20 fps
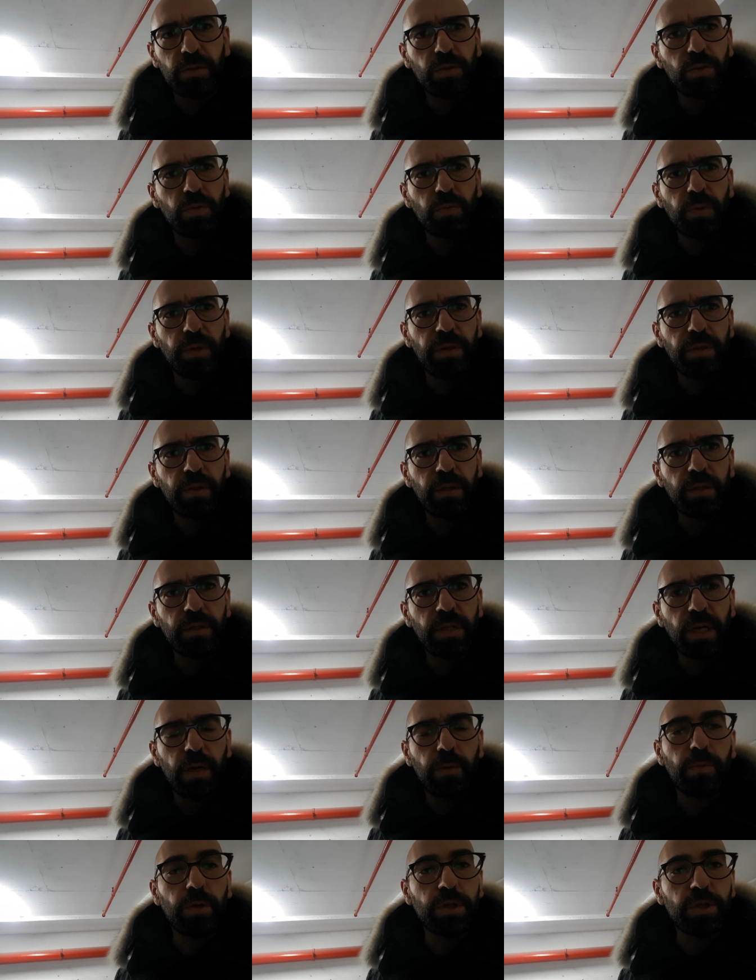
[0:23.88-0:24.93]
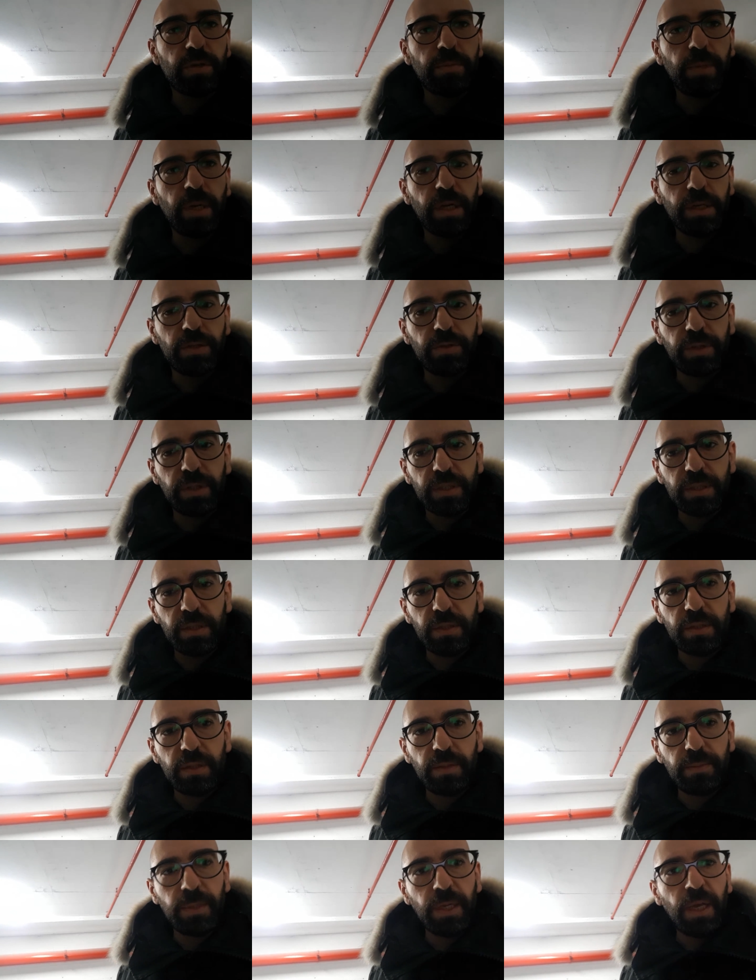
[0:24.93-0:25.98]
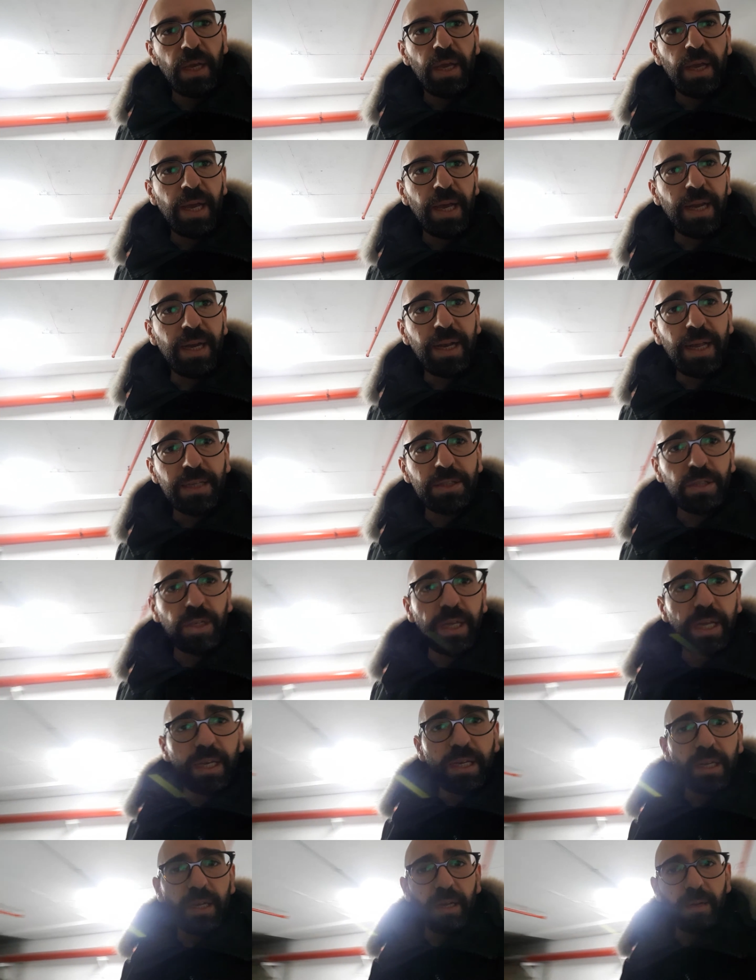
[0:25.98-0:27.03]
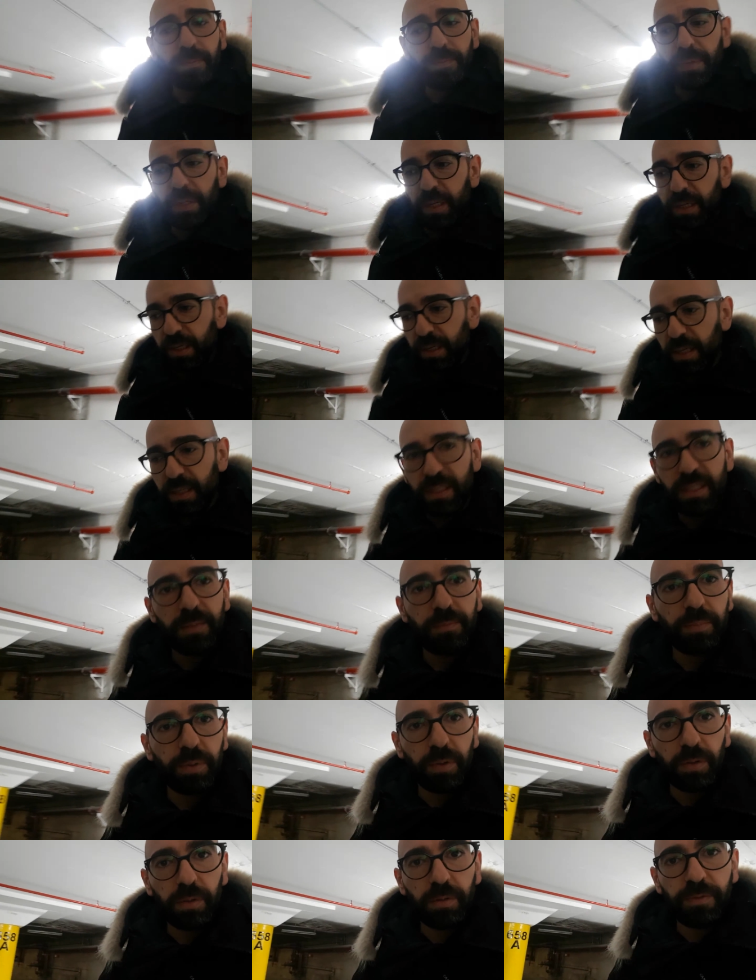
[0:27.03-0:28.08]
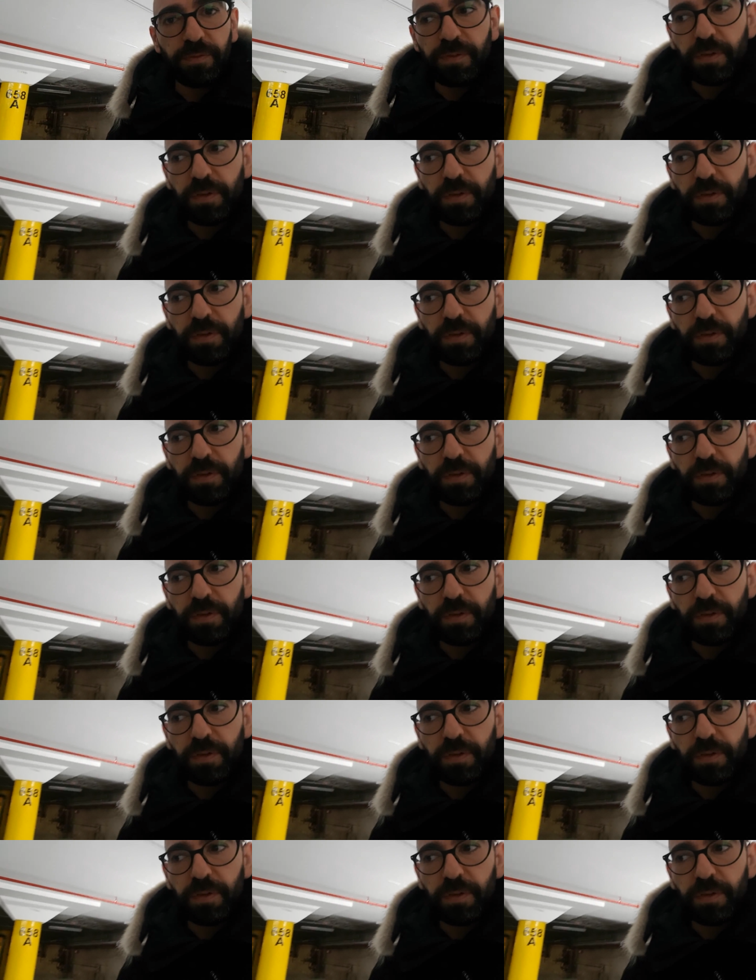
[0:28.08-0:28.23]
to do with the tire pressure monitoring system, and it actually ended up being a simple